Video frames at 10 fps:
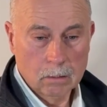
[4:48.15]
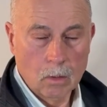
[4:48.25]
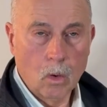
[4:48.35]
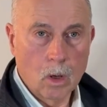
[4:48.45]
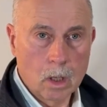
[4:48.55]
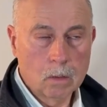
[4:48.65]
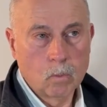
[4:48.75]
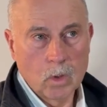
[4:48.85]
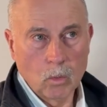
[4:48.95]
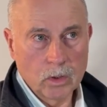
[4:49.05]
or
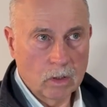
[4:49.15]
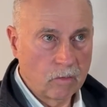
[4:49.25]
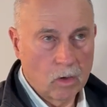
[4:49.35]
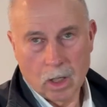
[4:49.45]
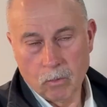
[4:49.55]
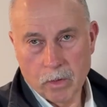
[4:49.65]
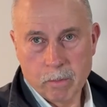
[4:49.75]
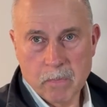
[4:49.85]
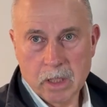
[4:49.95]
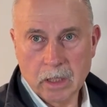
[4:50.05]
was involved with
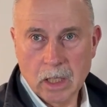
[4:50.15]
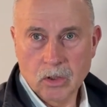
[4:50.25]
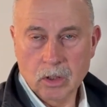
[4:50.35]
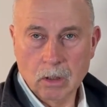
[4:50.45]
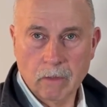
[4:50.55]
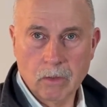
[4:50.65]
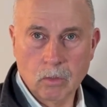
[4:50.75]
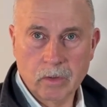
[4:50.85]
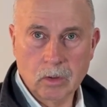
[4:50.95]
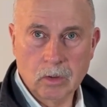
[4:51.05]
mitigation of it
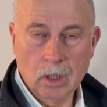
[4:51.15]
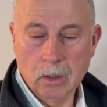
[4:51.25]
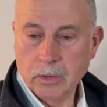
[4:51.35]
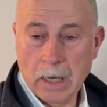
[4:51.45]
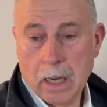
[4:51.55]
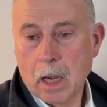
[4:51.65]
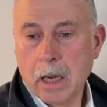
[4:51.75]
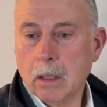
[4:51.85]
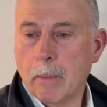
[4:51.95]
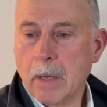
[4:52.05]
with the utilities.
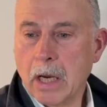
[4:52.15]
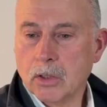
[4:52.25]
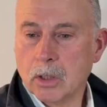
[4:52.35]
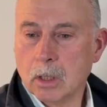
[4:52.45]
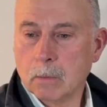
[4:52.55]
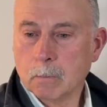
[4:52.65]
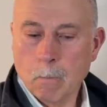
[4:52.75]
I'm not sure.